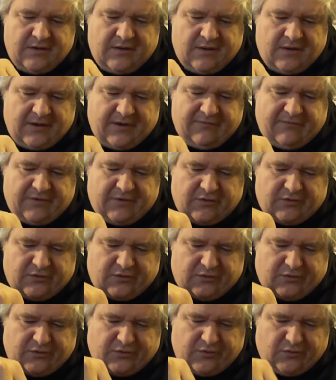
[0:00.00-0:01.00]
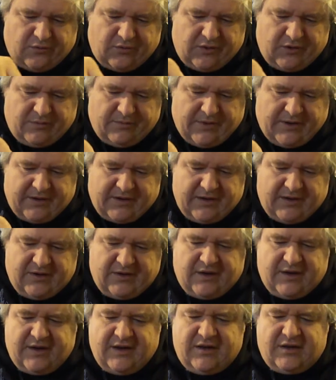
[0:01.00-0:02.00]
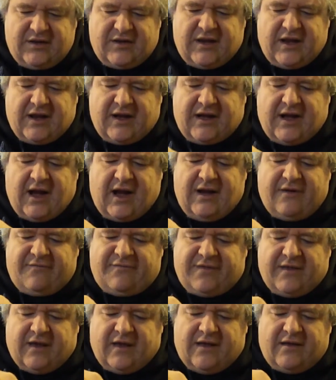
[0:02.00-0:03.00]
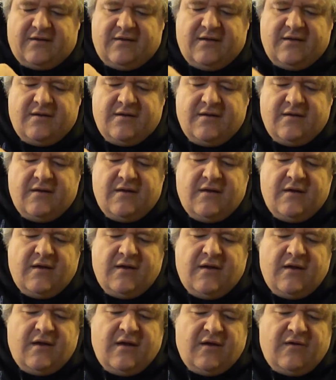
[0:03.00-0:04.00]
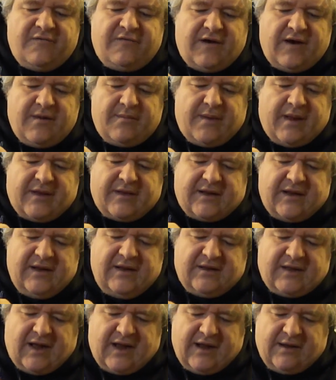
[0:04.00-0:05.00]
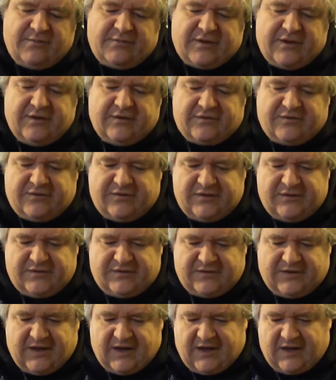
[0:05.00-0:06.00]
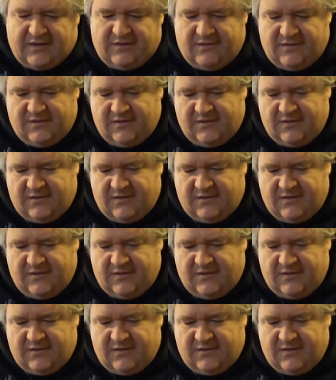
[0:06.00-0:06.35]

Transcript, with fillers: I'll give you a little tutorial about these. Because this uh, kind of the fun about these items is just uh,